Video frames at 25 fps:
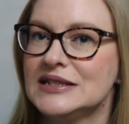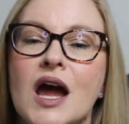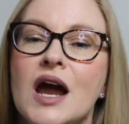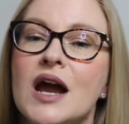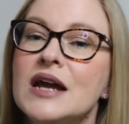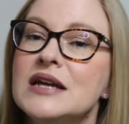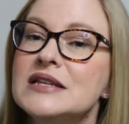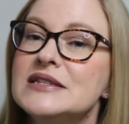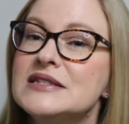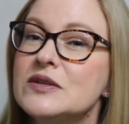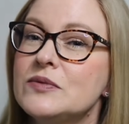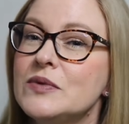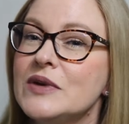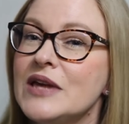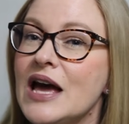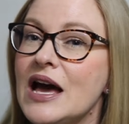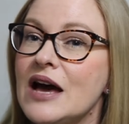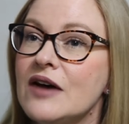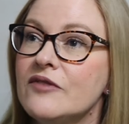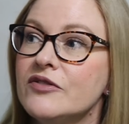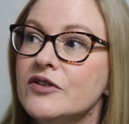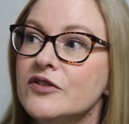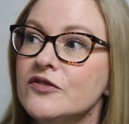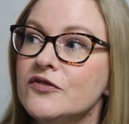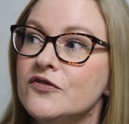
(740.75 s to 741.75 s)
Alright, so we
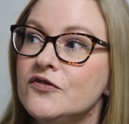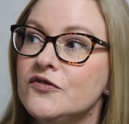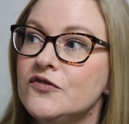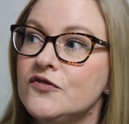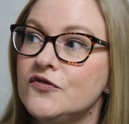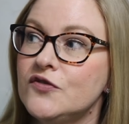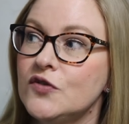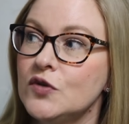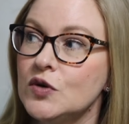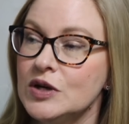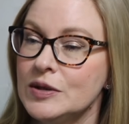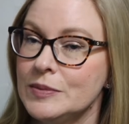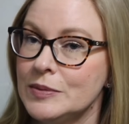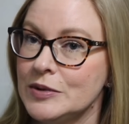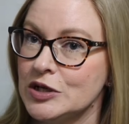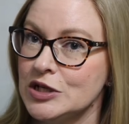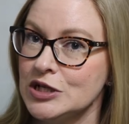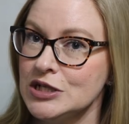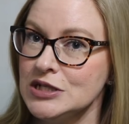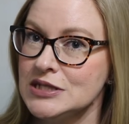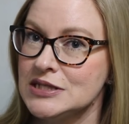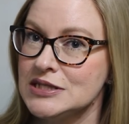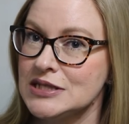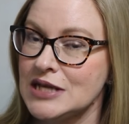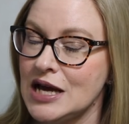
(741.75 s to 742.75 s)
have 4
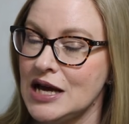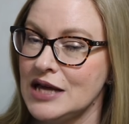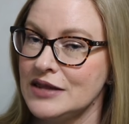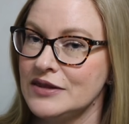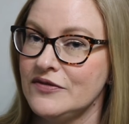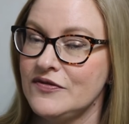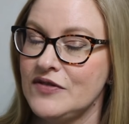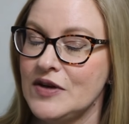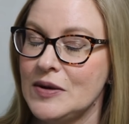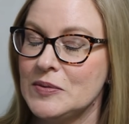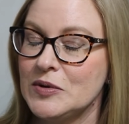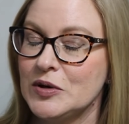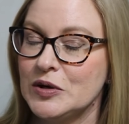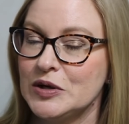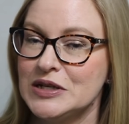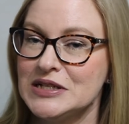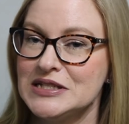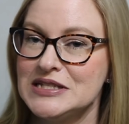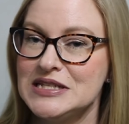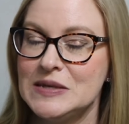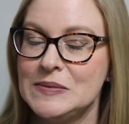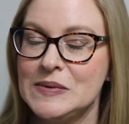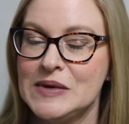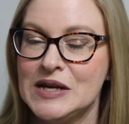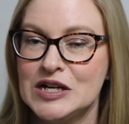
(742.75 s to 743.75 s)
books on the February
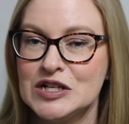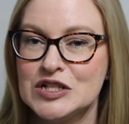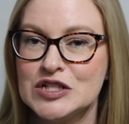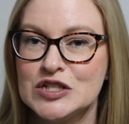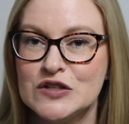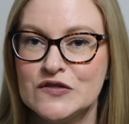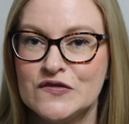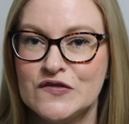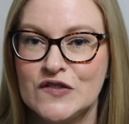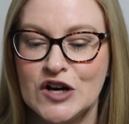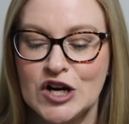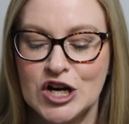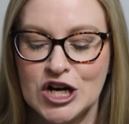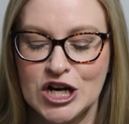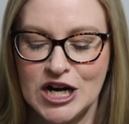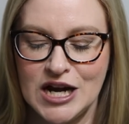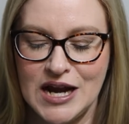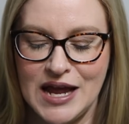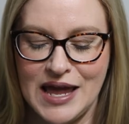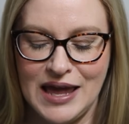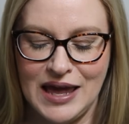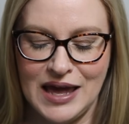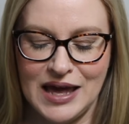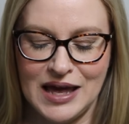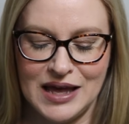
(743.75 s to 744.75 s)
TBR so far,
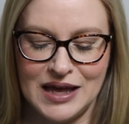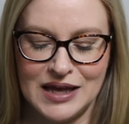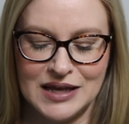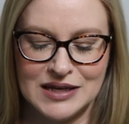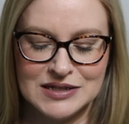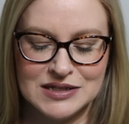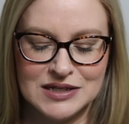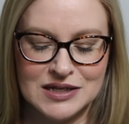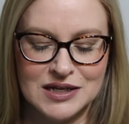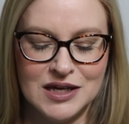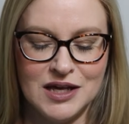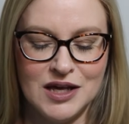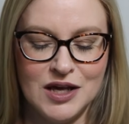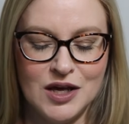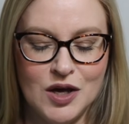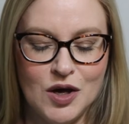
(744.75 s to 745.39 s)
and